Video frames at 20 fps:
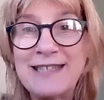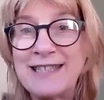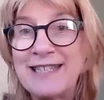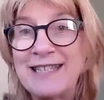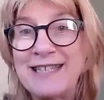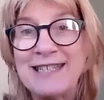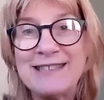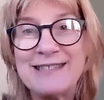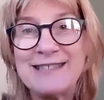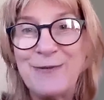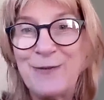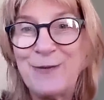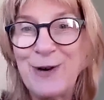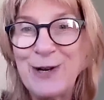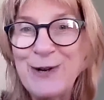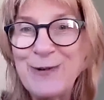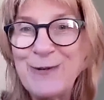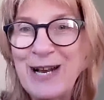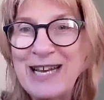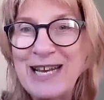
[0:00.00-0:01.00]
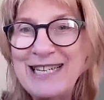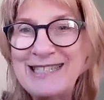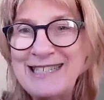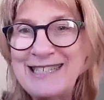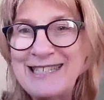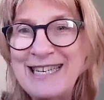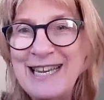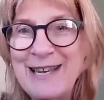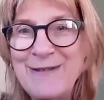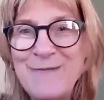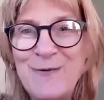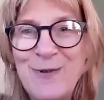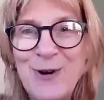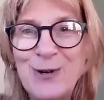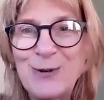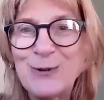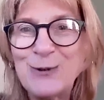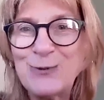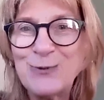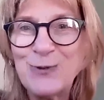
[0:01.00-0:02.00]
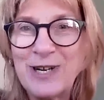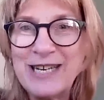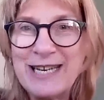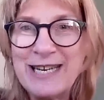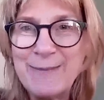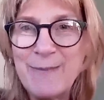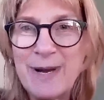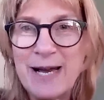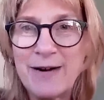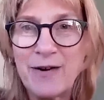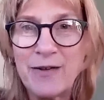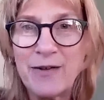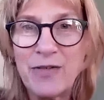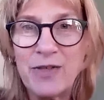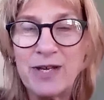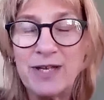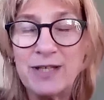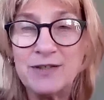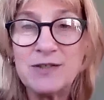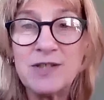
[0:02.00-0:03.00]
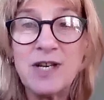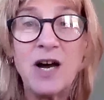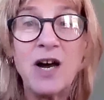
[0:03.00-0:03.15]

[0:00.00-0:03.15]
that fundraising involves running marathons.